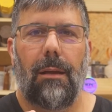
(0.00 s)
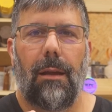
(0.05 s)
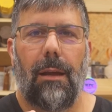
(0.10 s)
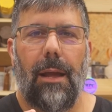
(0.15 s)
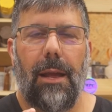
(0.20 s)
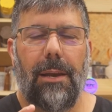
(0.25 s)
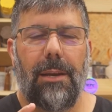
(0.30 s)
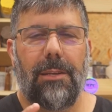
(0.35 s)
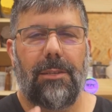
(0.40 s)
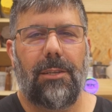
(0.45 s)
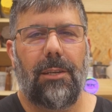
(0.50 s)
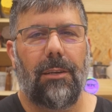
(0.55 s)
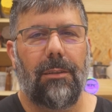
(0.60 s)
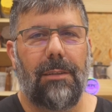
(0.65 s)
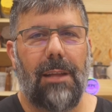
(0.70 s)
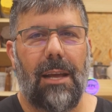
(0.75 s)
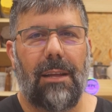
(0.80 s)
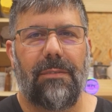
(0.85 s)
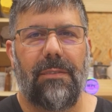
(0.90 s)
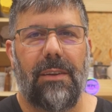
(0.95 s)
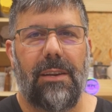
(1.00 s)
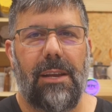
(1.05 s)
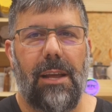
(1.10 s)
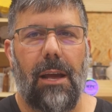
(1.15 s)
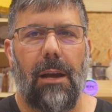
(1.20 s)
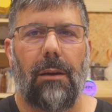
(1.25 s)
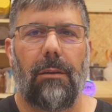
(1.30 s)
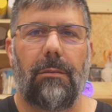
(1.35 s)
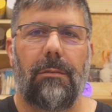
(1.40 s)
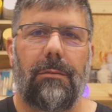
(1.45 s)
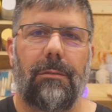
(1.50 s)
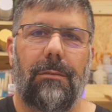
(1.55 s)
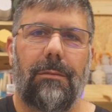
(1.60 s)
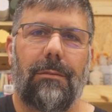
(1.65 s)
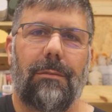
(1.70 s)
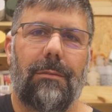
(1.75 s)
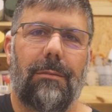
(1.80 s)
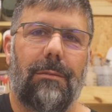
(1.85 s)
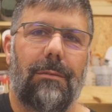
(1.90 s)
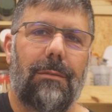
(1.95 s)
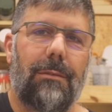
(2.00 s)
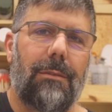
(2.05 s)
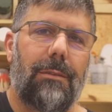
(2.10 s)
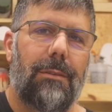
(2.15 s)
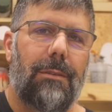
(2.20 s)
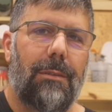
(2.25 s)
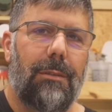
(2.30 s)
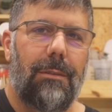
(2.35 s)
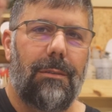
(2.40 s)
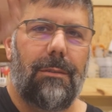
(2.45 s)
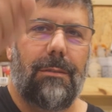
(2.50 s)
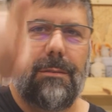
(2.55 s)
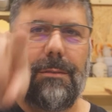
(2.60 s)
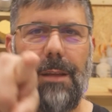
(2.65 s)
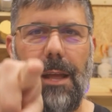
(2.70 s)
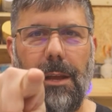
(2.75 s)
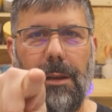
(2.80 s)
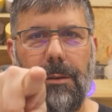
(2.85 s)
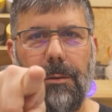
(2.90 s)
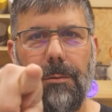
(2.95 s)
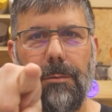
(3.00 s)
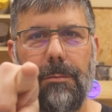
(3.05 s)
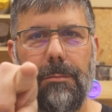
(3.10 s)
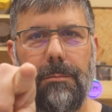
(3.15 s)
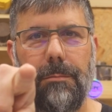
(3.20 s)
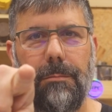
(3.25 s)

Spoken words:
And until next video, stay cool.